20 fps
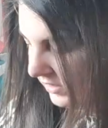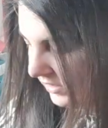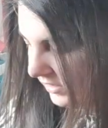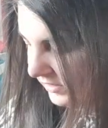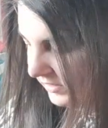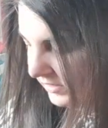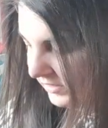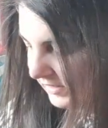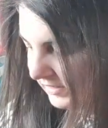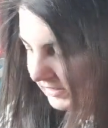
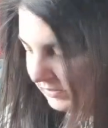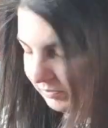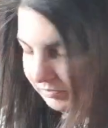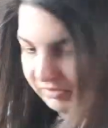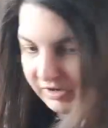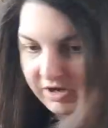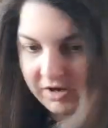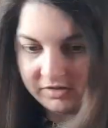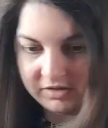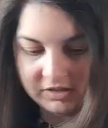And then there's a
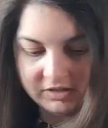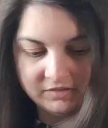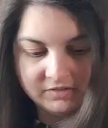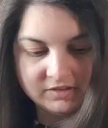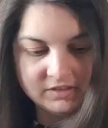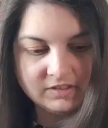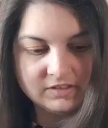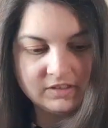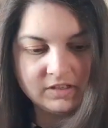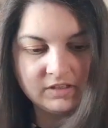brown in here.
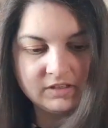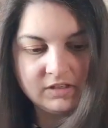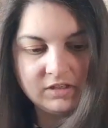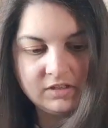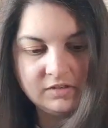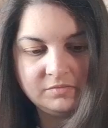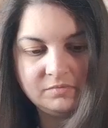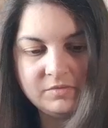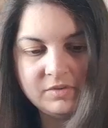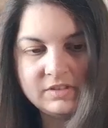There's like
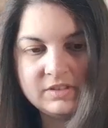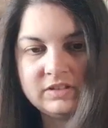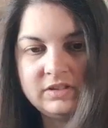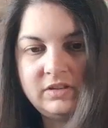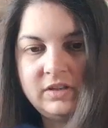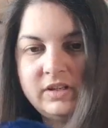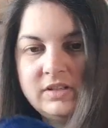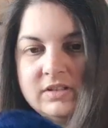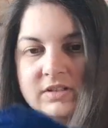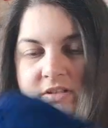a, um, a
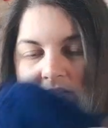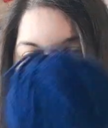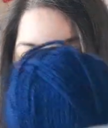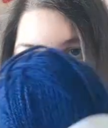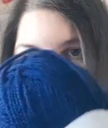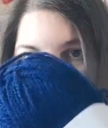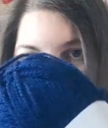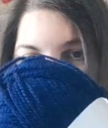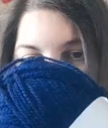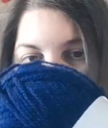slight
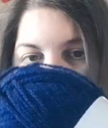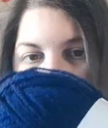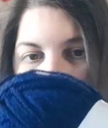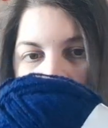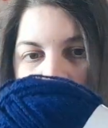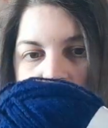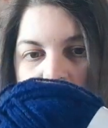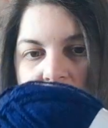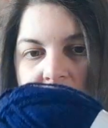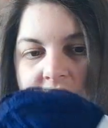
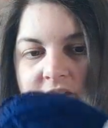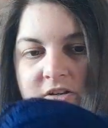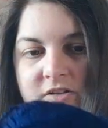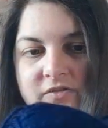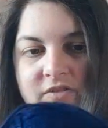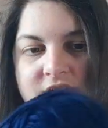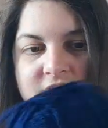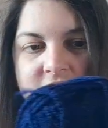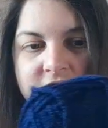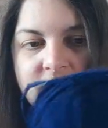hint
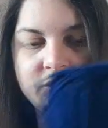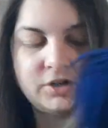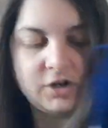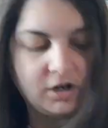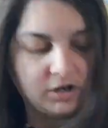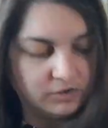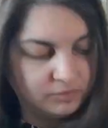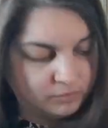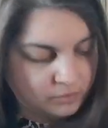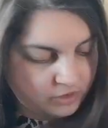of another
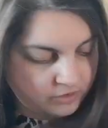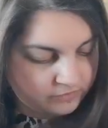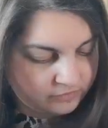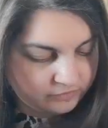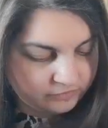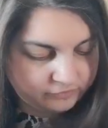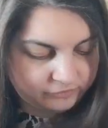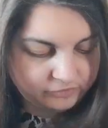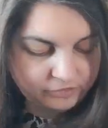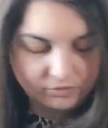colour
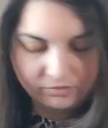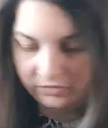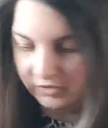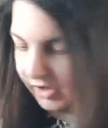woven through